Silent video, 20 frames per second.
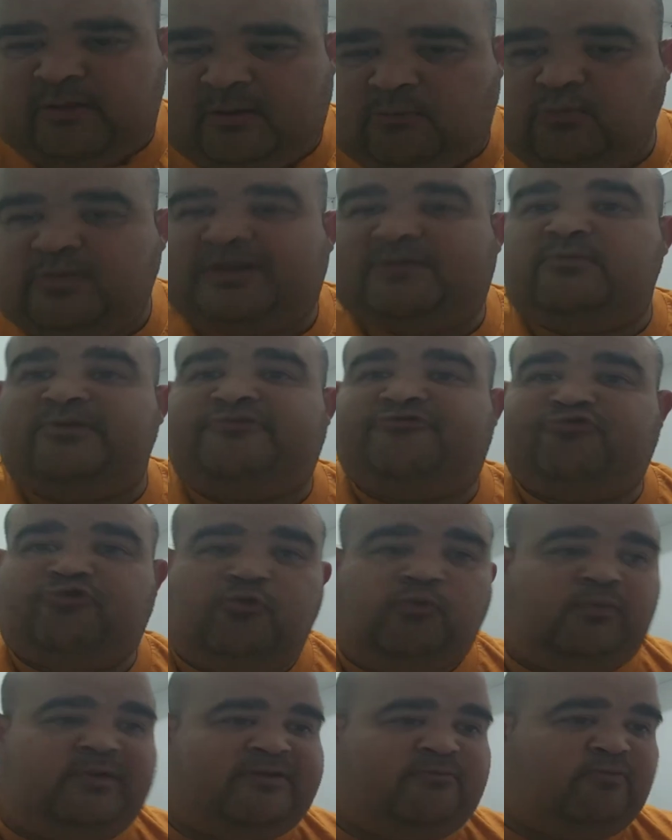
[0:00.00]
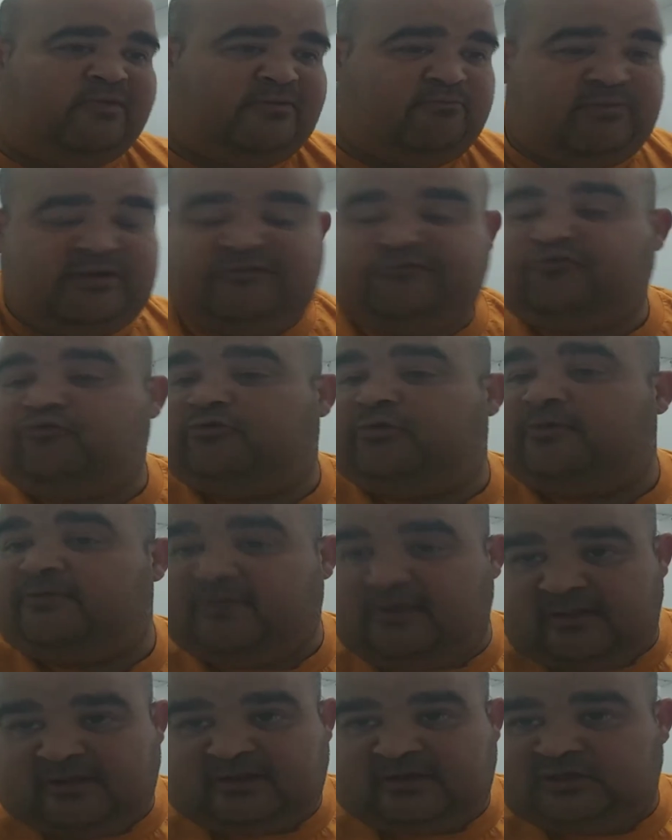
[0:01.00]
redo
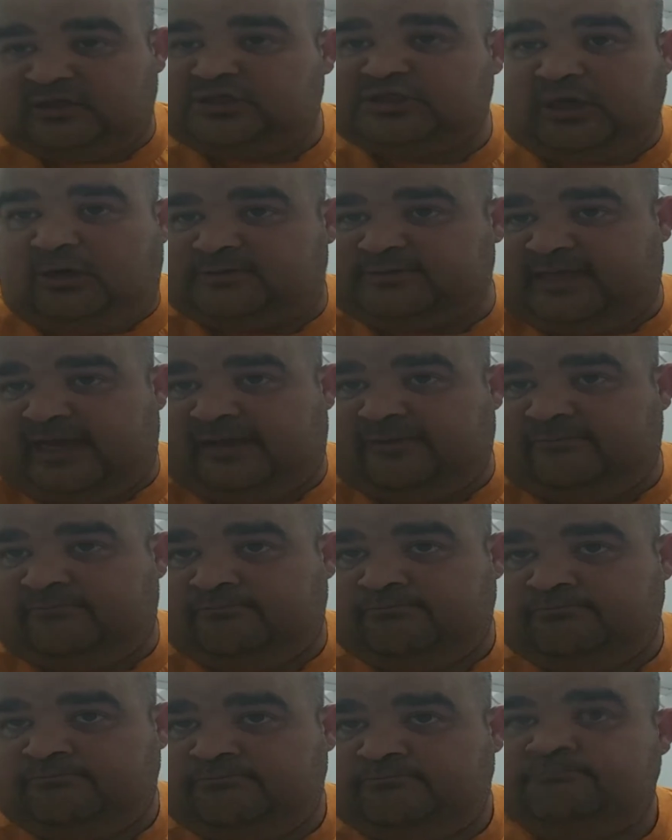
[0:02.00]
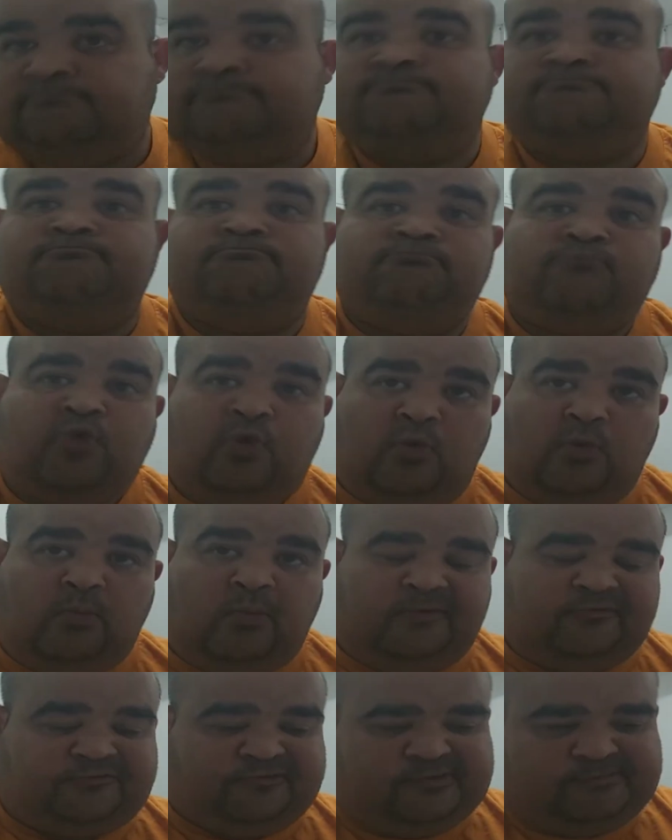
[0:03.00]
the shows again. We'll see.